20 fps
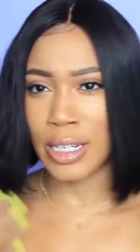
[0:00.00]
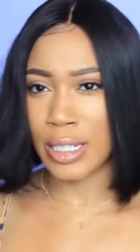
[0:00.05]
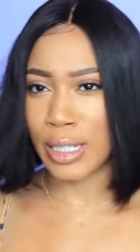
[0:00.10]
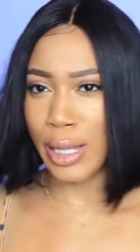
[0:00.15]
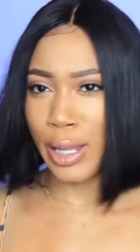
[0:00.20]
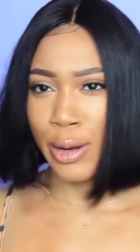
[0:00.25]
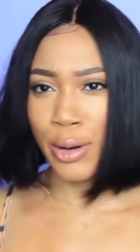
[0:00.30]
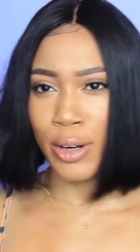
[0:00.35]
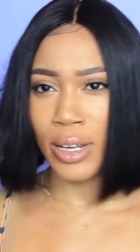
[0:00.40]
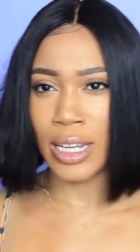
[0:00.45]
it's
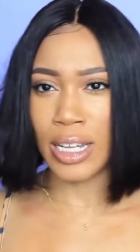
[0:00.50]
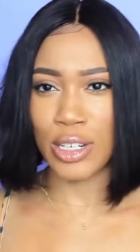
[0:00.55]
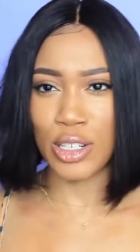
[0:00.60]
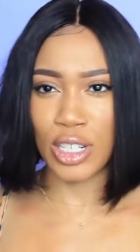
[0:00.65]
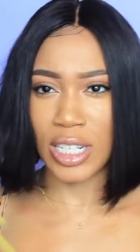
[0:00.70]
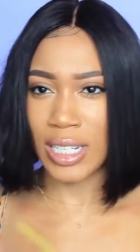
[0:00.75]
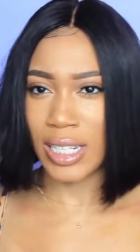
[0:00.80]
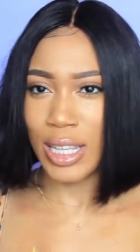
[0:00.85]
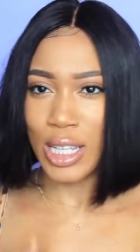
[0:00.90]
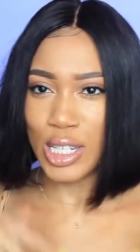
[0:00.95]
literally
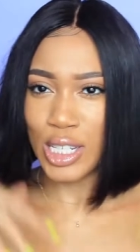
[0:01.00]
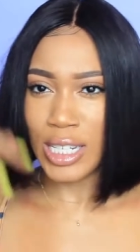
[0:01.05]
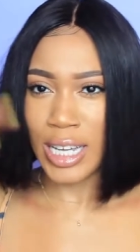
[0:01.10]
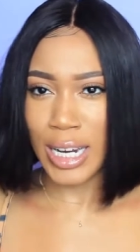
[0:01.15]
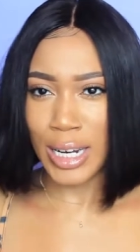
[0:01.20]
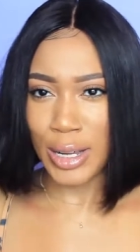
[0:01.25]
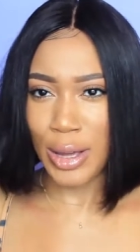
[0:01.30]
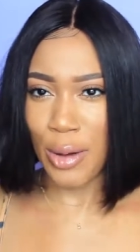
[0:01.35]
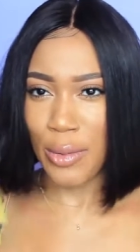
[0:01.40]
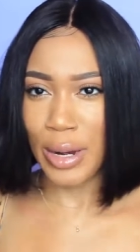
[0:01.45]
just the
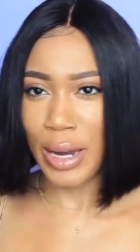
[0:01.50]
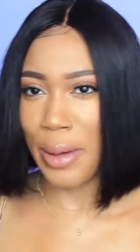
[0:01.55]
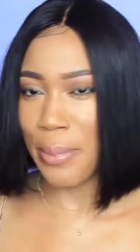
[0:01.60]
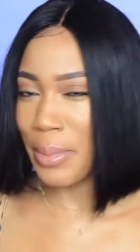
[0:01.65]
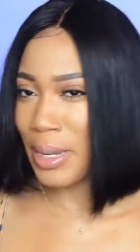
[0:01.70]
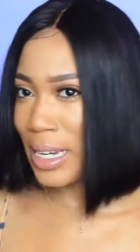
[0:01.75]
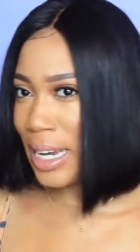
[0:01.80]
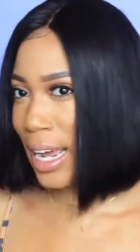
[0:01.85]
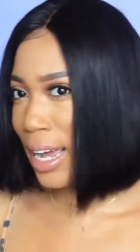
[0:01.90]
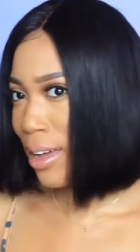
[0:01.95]
sun going up
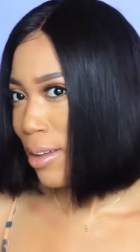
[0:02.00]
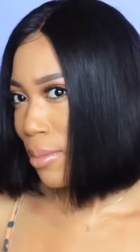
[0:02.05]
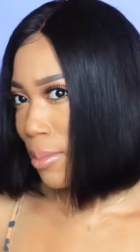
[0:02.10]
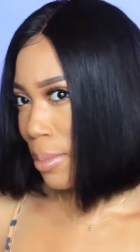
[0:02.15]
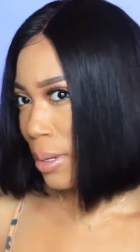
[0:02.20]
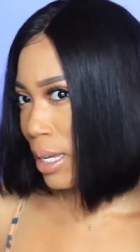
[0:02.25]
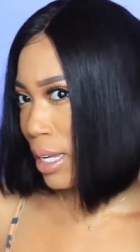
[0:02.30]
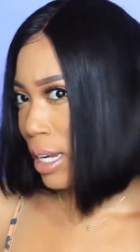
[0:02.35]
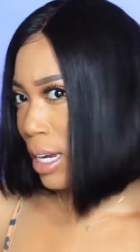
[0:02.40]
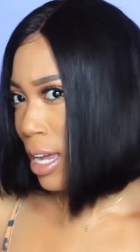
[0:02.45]
and down
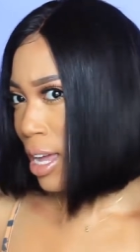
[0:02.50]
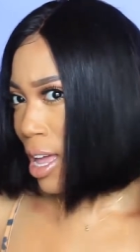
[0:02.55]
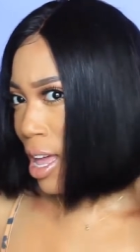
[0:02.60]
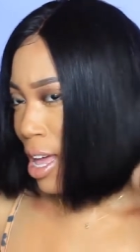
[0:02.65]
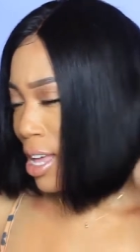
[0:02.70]
but